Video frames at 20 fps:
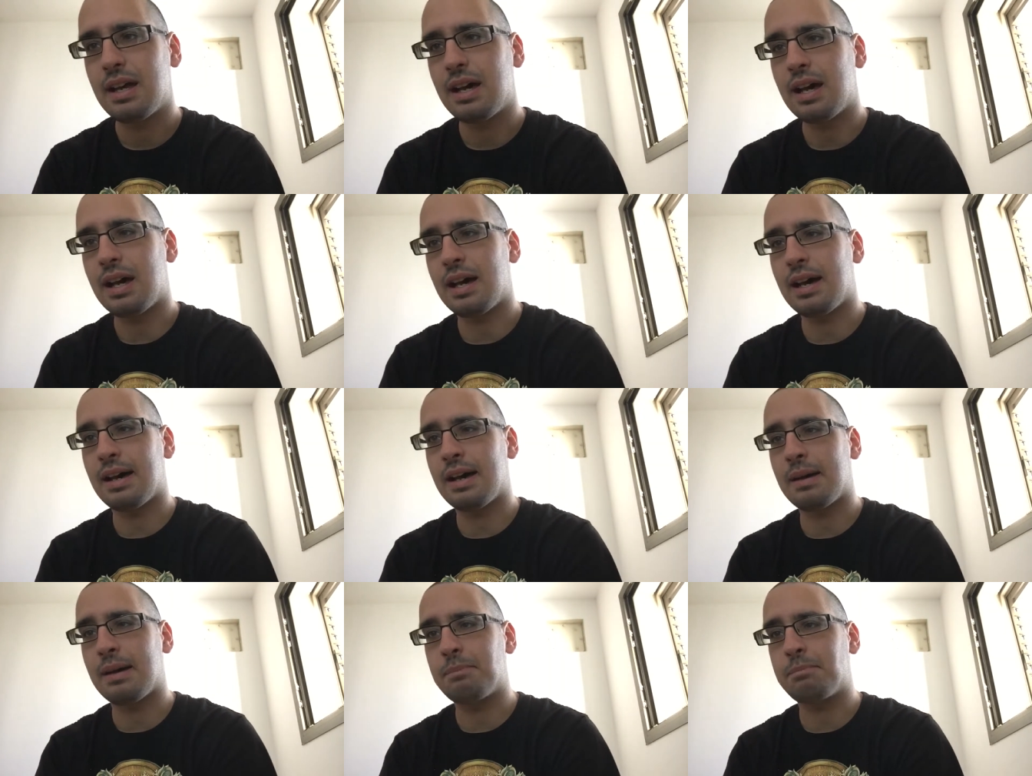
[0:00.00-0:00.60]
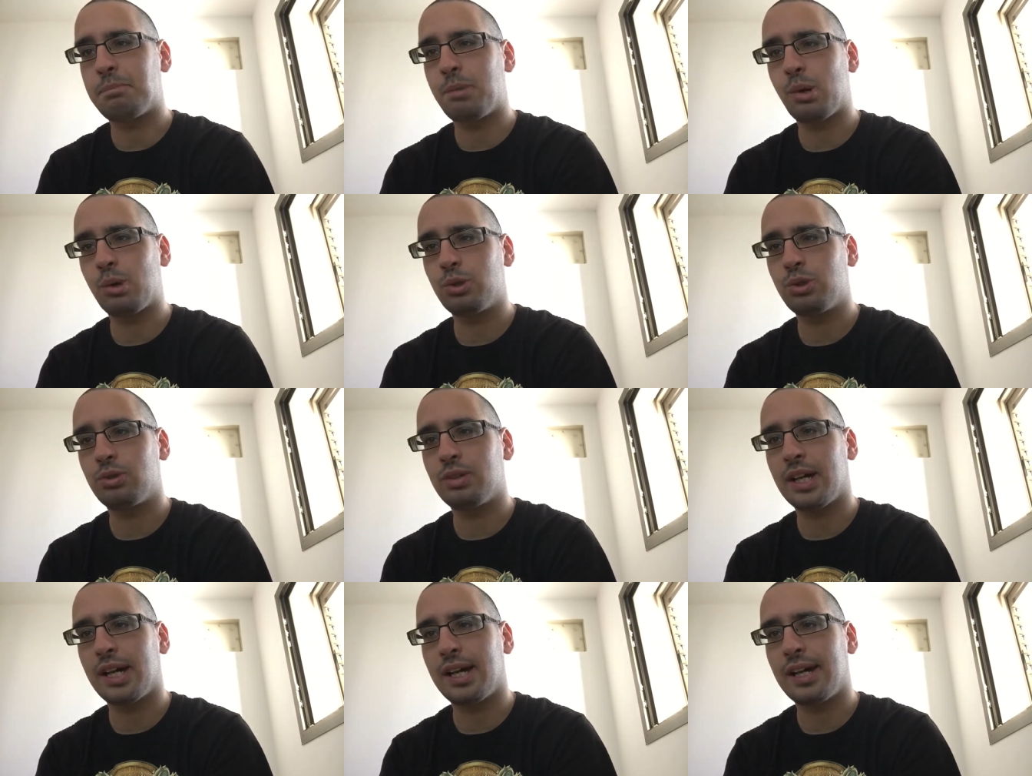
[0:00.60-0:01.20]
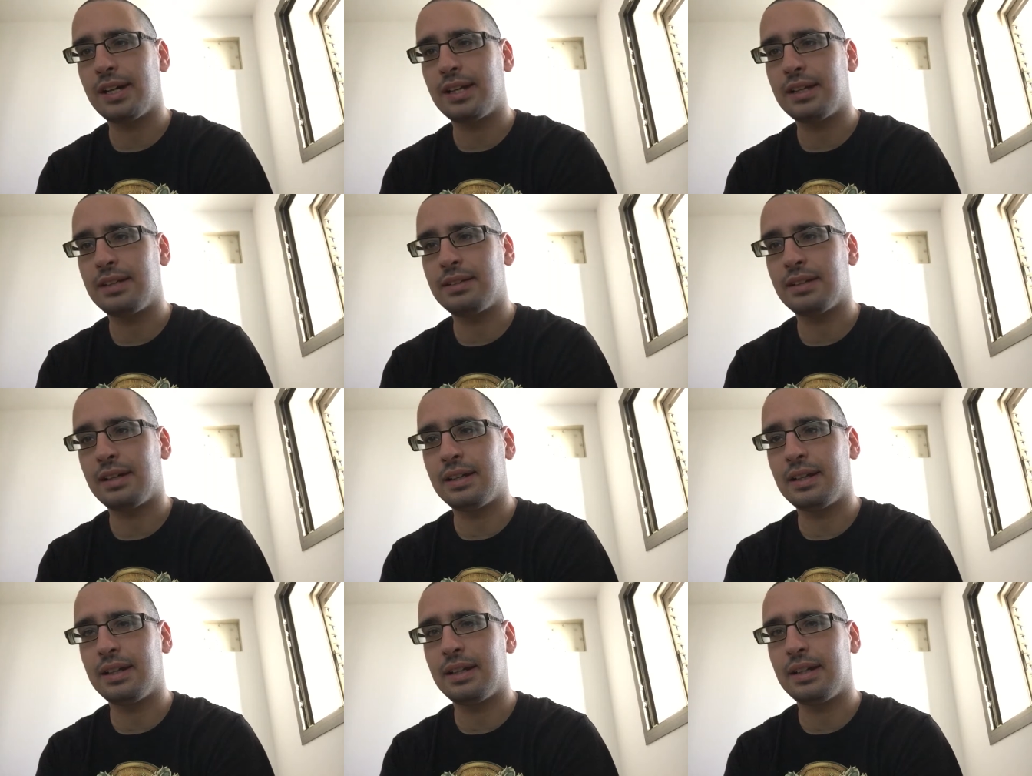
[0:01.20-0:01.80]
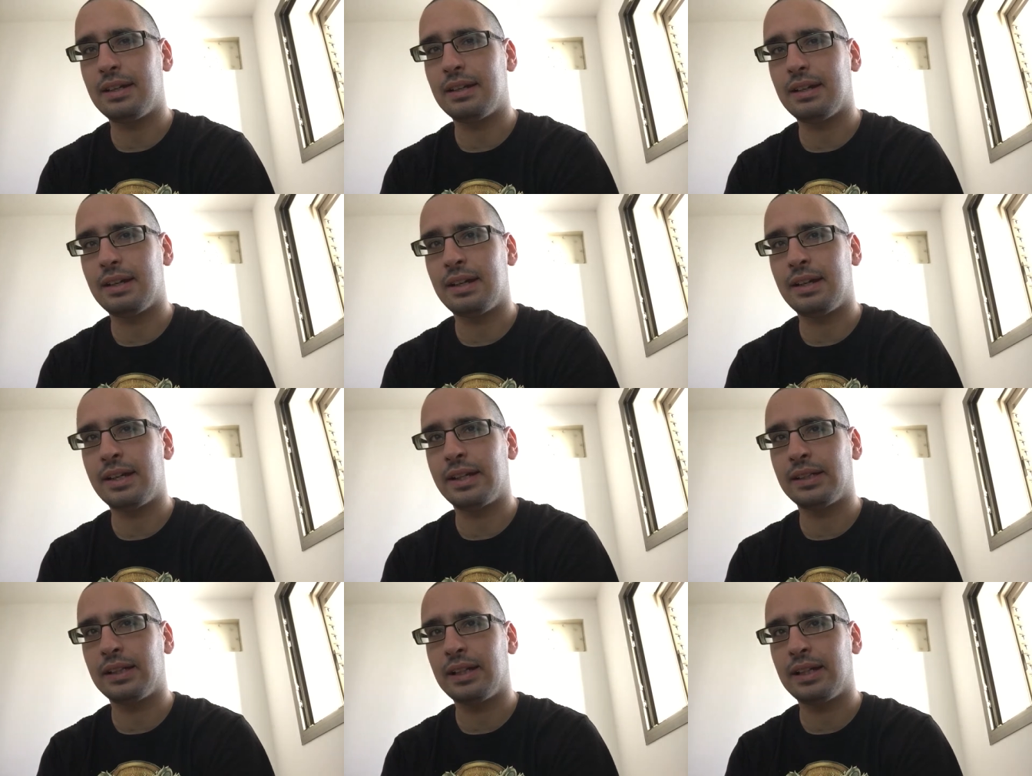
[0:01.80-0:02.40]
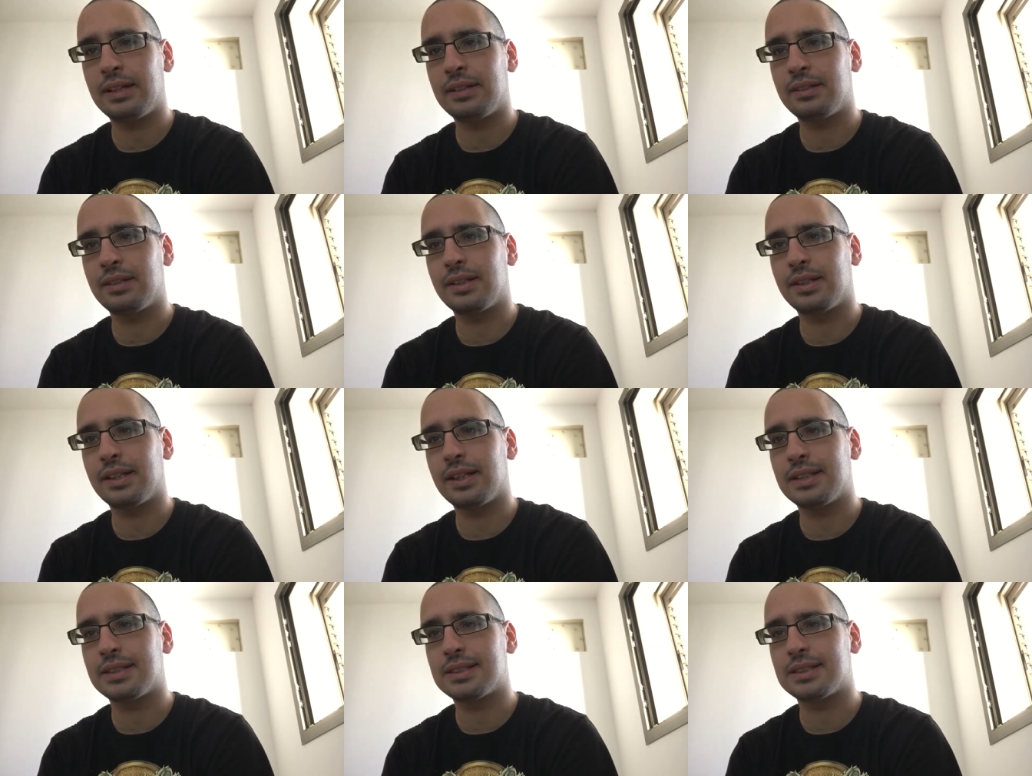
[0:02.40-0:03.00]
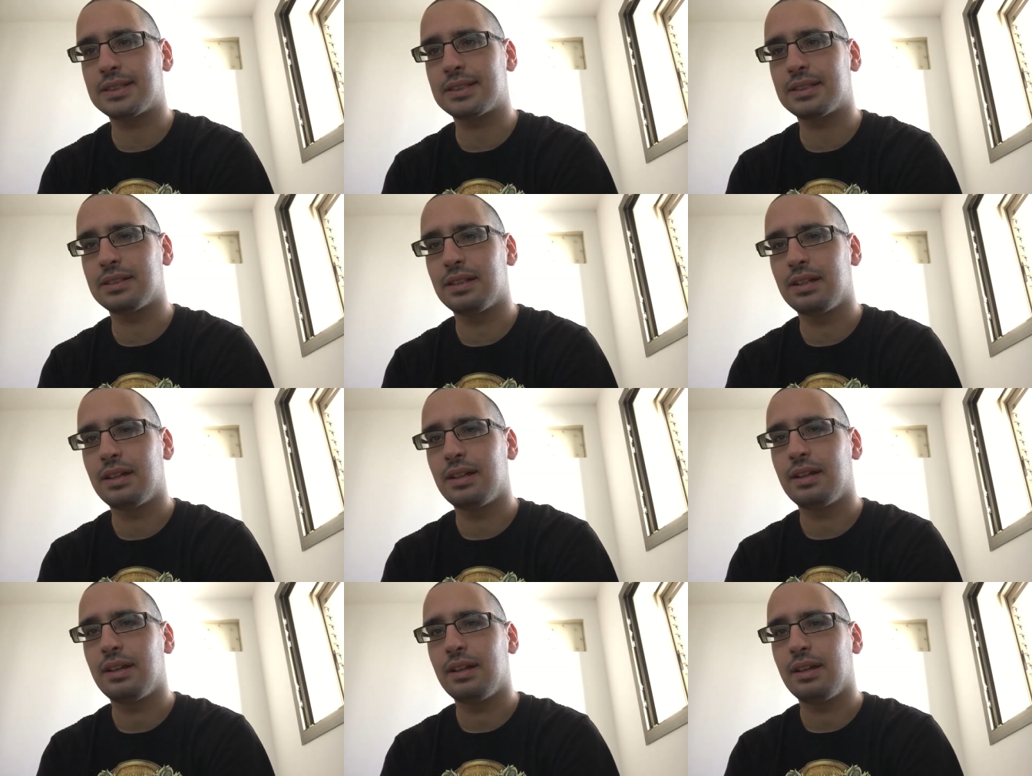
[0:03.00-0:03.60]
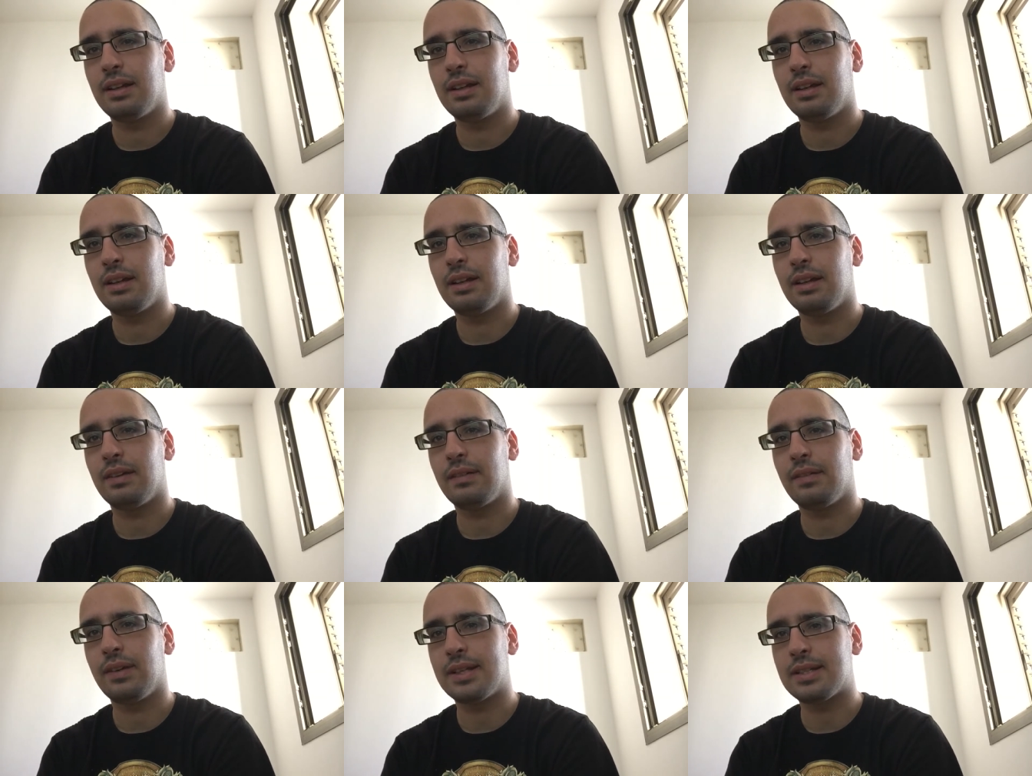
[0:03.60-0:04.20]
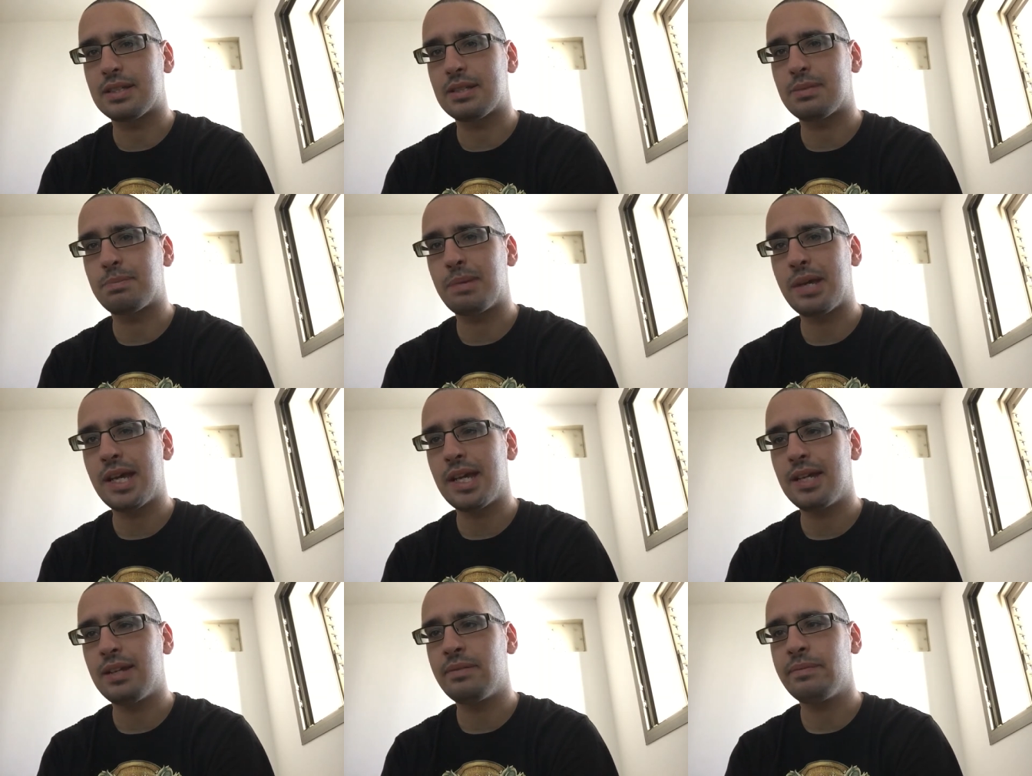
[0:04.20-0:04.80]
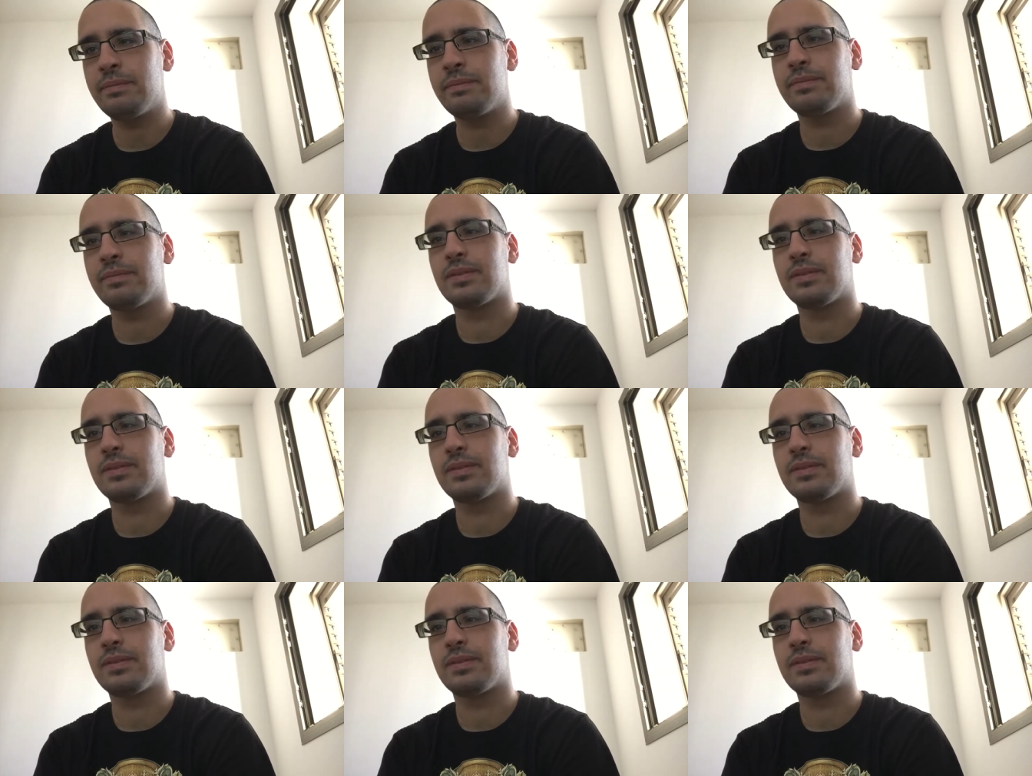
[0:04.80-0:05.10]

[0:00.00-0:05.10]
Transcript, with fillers: uh, Portugal, Italy, Ireland, Greece, and Spain.